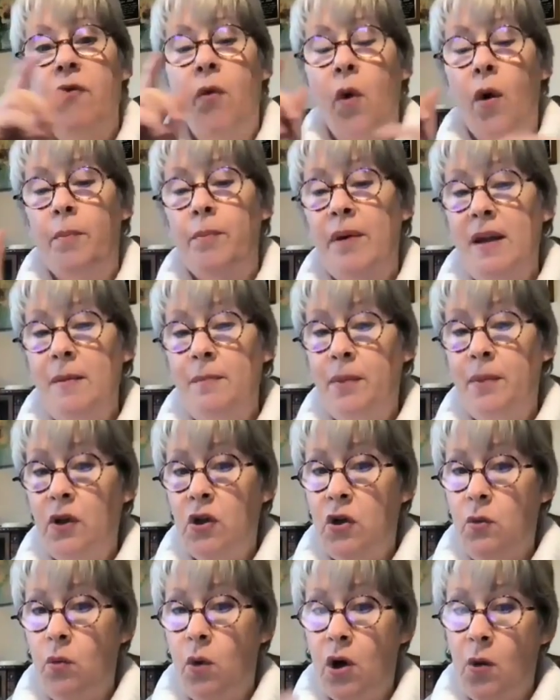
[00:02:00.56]
For people
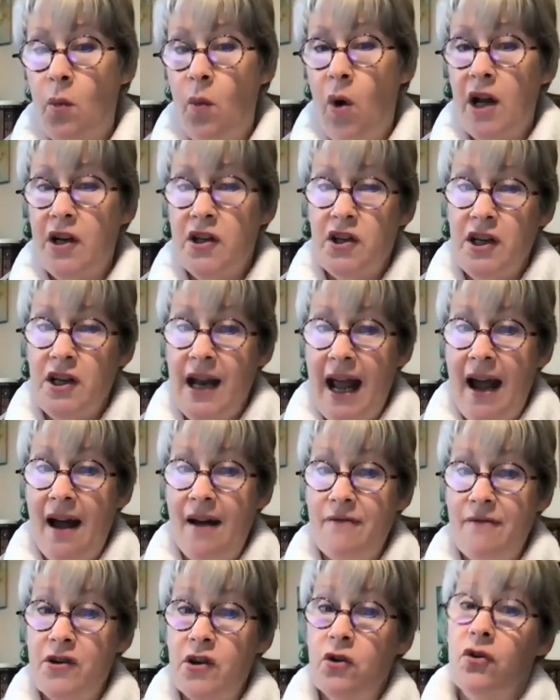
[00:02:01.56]
who want to watch it
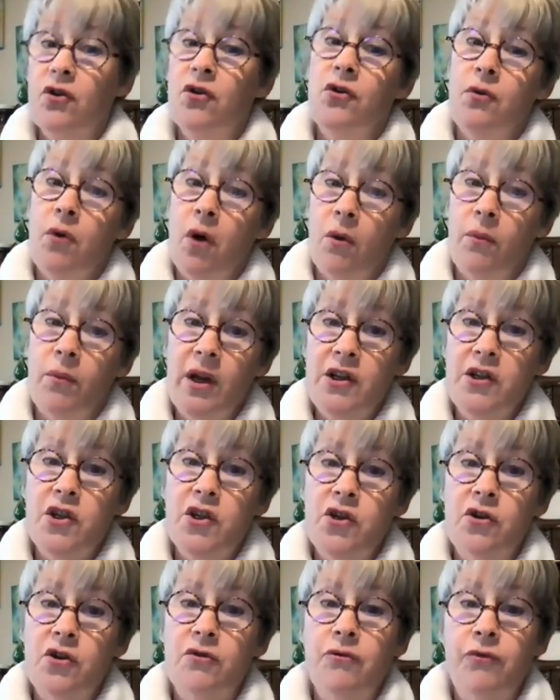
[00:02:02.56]
after, who are
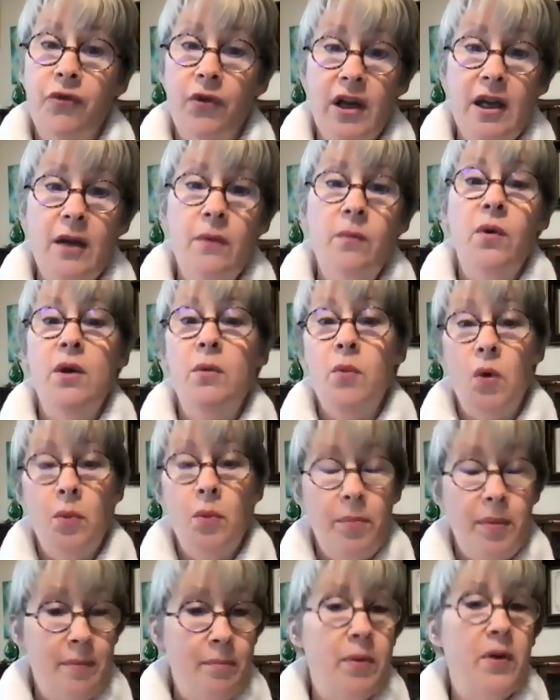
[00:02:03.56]
registered free, we
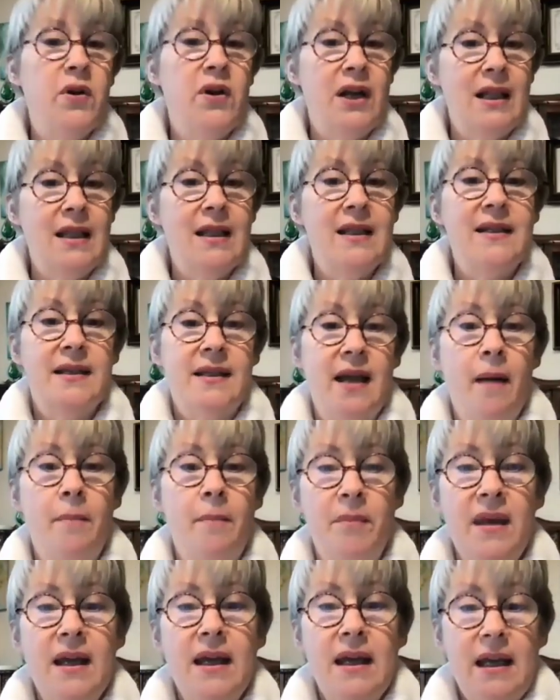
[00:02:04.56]
will be putting this
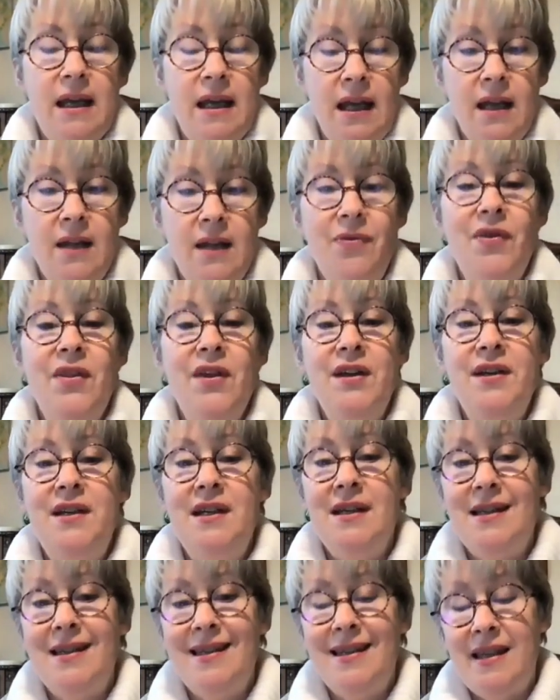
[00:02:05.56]
up in the
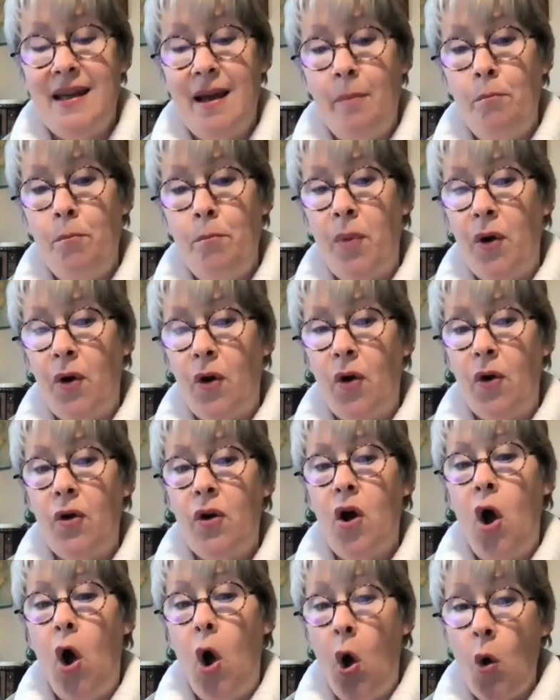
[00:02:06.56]

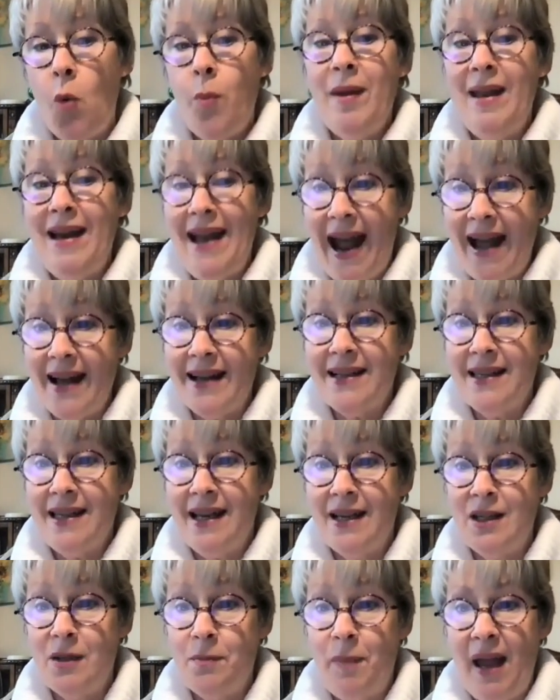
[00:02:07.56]
December open
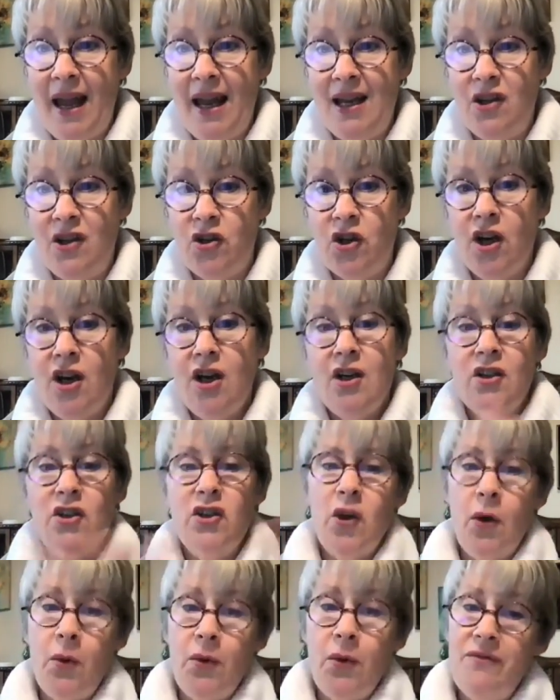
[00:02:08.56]
access page.
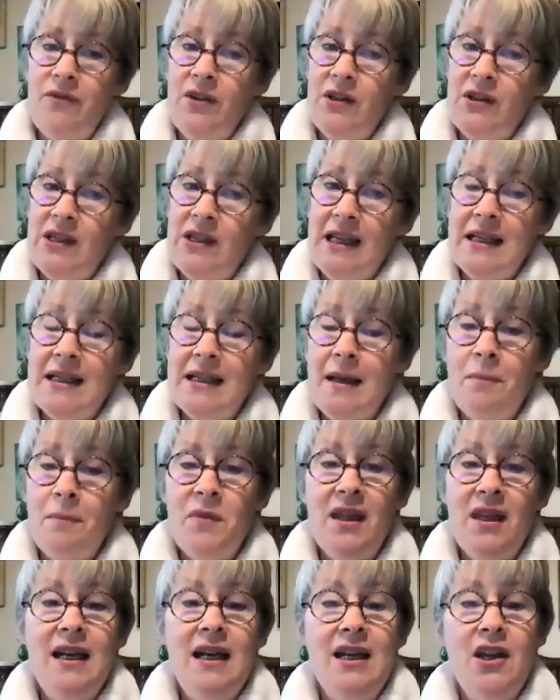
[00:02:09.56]
So if you see
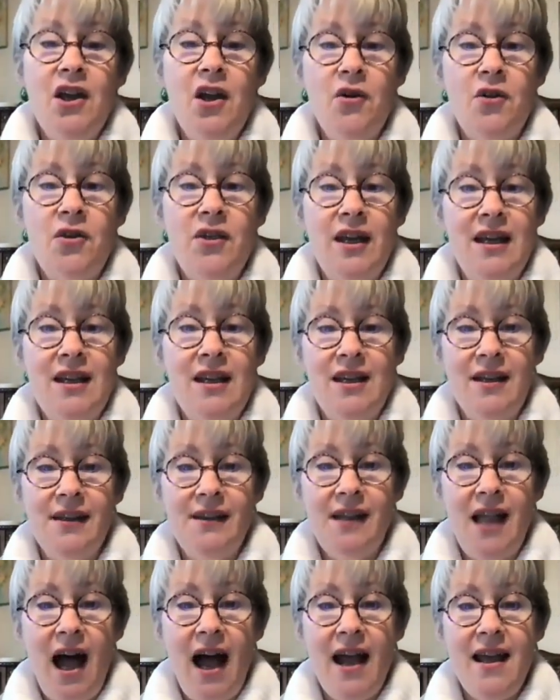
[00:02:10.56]
something in here that you
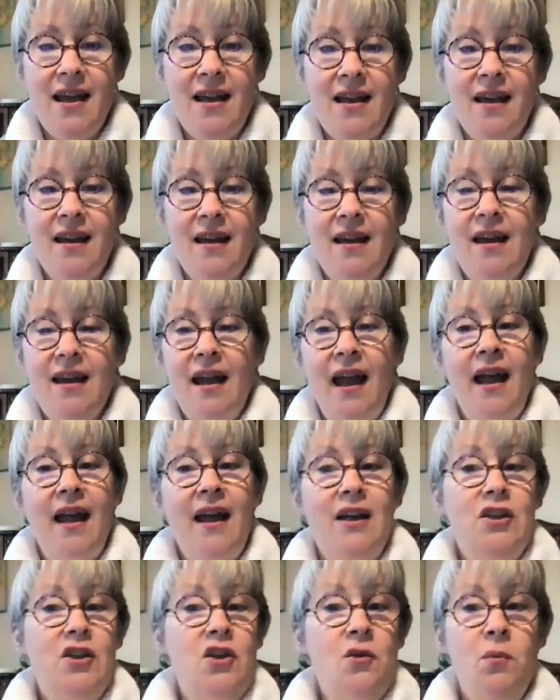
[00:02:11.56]
like
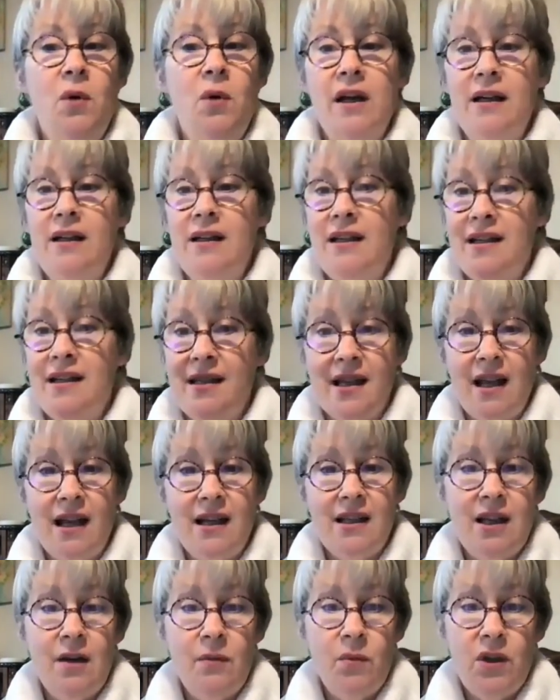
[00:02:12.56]
and you want to
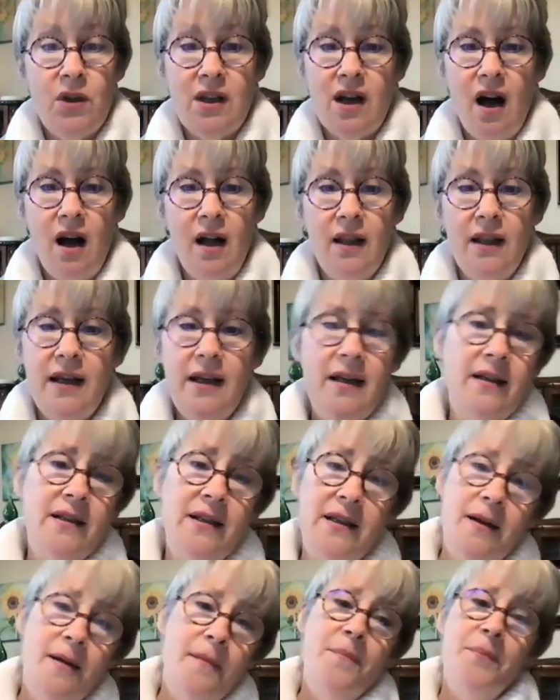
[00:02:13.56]
discuss it with
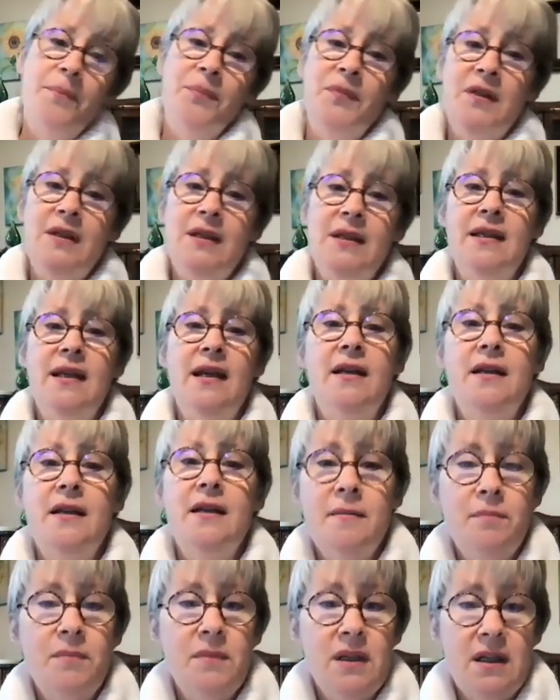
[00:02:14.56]
colleagues, send
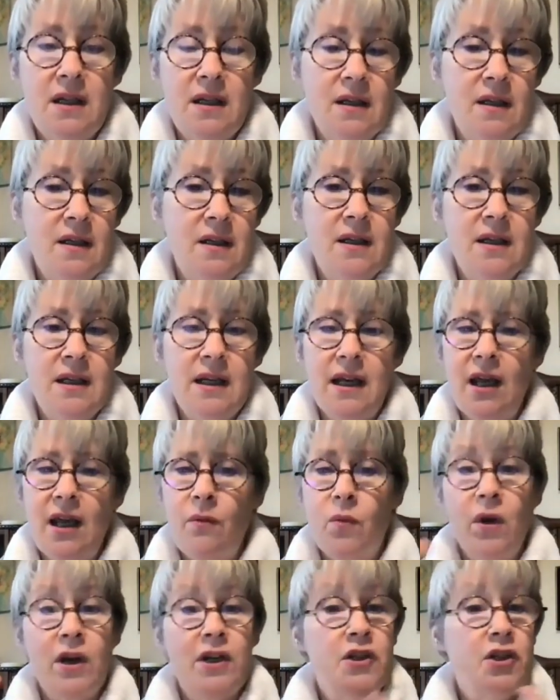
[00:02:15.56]
them to
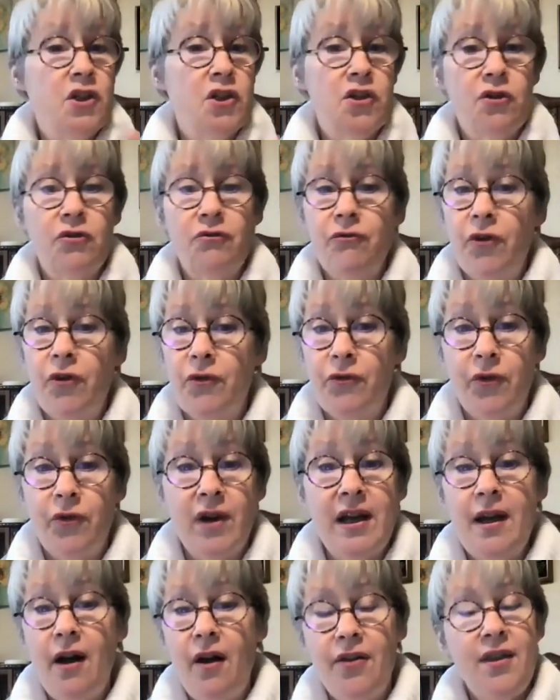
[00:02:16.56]
get registered for
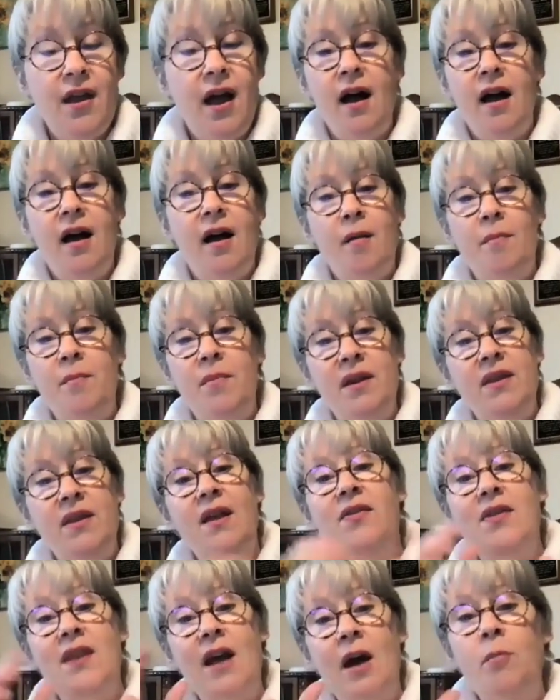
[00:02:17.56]
free on the Hub, and
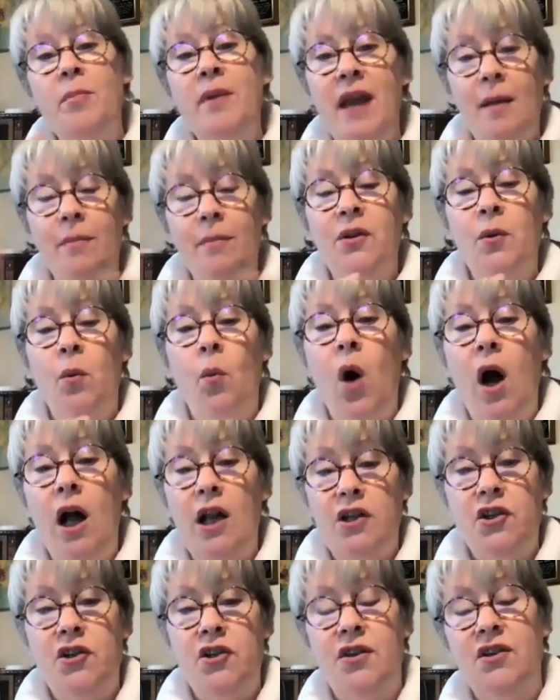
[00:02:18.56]
then they'll be able to
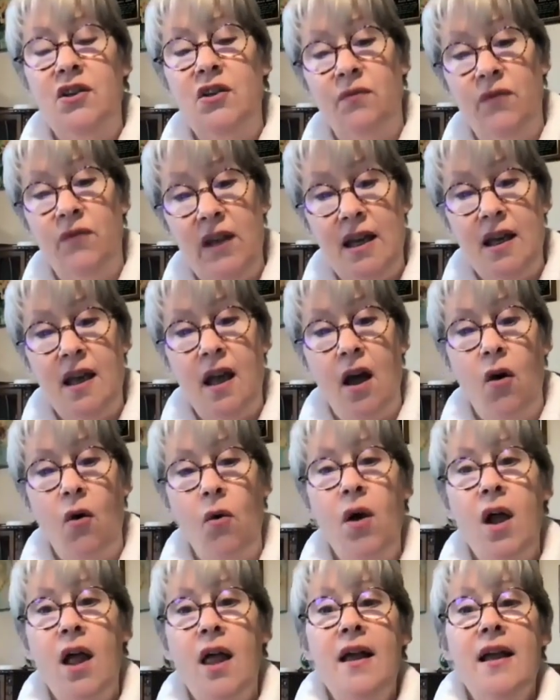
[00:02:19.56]
watch this
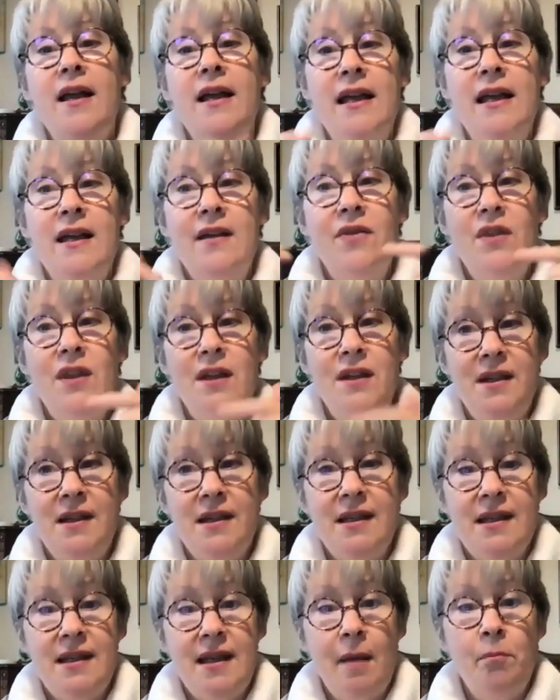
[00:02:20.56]
video in the
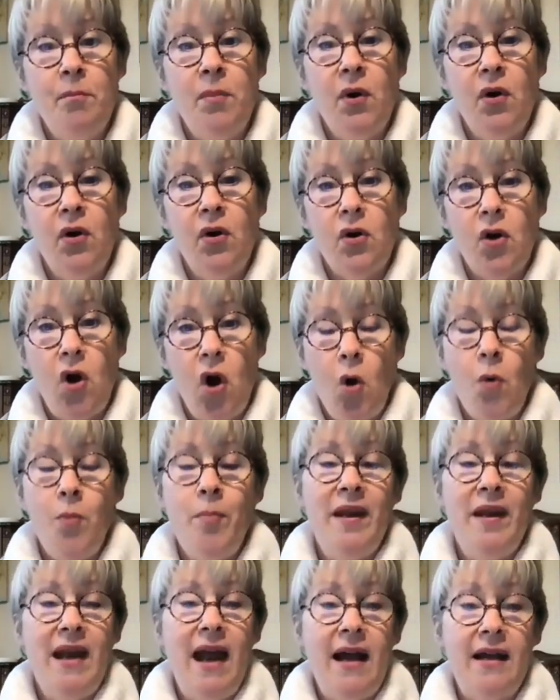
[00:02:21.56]
December
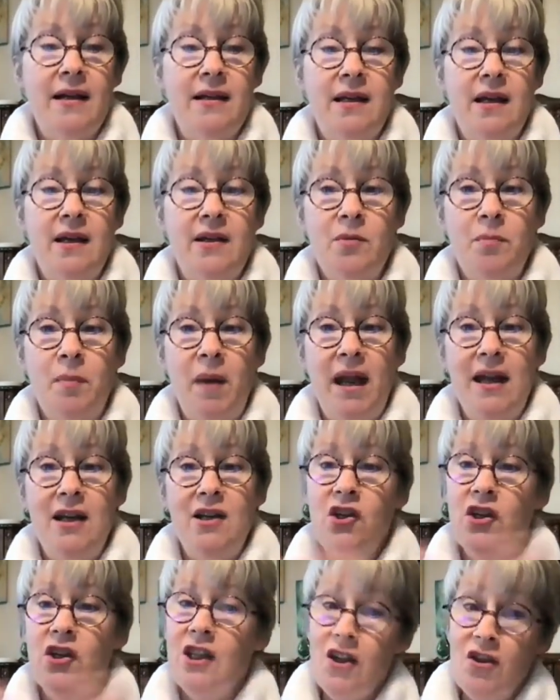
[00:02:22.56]
open access
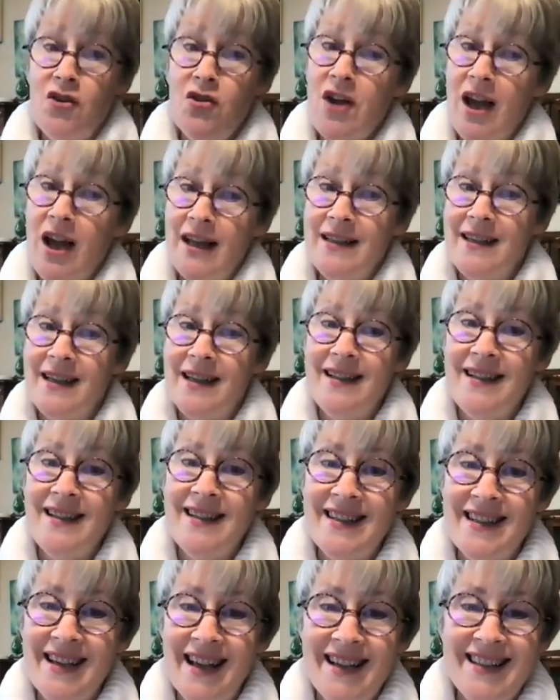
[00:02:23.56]
page, and then you guys can
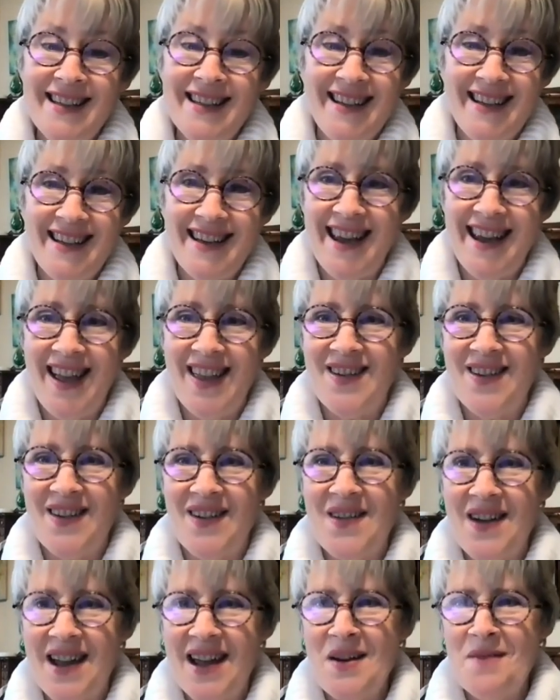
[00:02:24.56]
discuss it together,
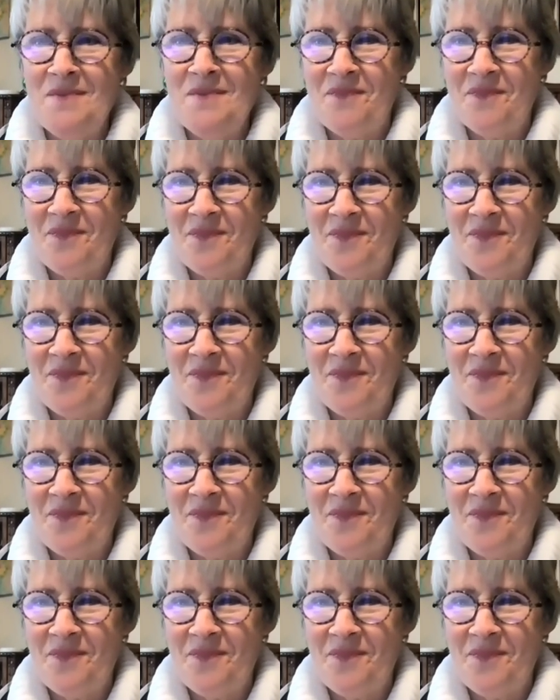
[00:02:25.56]
okay?